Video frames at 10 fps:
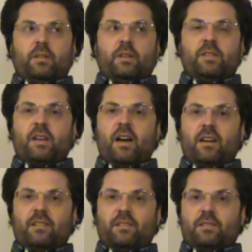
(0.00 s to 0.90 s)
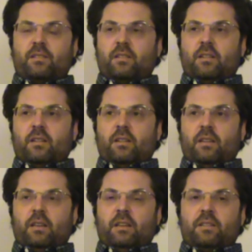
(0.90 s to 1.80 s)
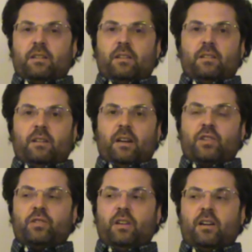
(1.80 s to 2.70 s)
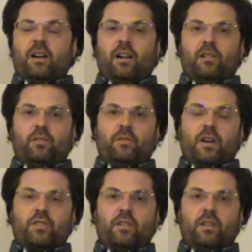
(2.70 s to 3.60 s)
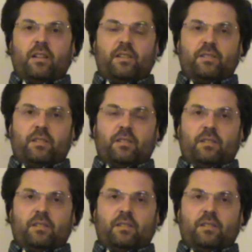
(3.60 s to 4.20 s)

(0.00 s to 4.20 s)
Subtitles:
Science is actually a cult of rationality.